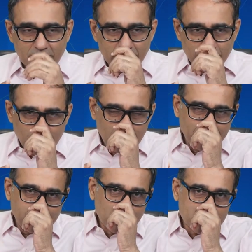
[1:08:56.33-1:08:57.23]

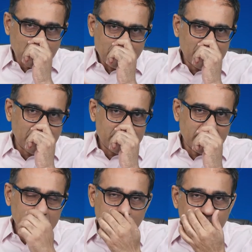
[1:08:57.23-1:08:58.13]
if for some
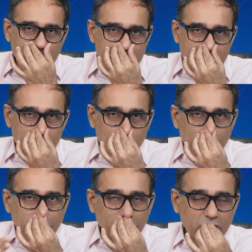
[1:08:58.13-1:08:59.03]
reason some company does
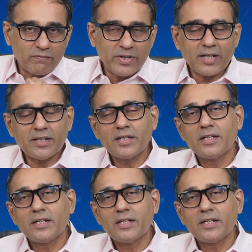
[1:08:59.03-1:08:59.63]
not perform well,